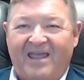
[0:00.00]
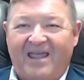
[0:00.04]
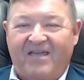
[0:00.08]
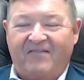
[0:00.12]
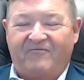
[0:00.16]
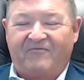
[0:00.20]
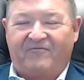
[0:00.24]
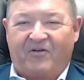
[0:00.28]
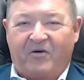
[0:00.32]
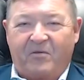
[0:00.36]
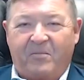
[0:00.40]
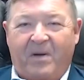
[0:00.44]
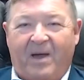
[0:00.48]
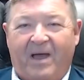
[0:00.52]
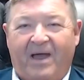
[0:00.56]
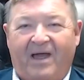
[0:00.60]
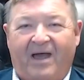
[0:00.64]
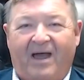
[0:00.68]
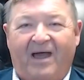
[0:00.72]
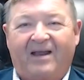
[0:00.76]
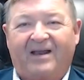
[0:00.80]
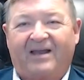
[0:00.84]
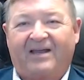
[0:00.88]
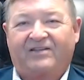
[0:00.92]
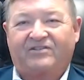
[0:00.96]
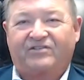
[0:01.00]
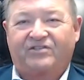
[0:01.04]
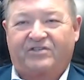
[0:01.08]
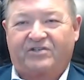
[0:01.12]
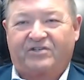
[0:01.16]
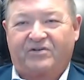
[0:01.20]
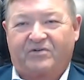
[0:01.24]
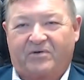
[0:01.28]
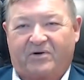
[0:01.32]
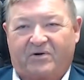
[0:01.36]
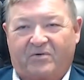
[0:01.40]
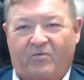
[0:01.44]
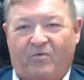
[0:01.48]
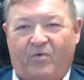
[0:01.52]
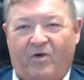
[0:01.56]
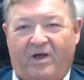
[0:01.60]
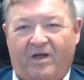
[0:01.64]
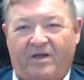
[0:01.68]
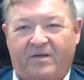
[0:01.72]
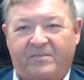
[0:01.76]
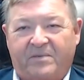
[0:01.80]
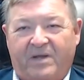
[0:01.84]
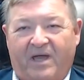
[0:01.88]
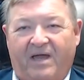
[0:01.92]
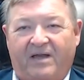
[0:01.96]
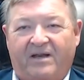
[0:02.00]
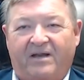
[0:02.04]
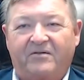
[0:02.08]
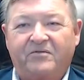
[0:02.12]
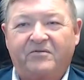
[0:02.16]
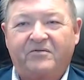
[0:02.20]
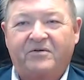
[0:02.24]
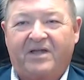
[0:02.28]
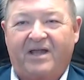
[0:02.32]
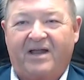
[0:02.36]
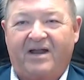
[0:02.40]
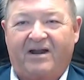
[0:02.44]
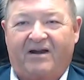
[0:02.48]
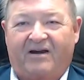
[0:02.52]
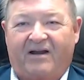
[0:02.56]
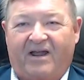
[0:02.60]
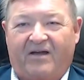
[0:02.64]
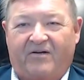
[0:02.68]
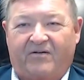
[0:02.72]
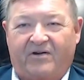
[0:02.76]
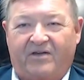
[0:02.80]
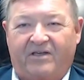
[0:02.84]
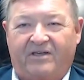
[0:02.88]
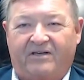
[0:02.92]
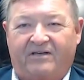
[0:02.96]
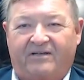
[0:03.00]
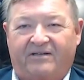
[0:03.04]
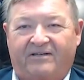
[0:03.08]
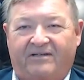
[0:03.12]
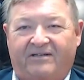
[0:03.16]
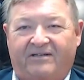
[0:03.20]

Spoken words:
AIBionic. Stuart, welcome to I Don't Care. How are you?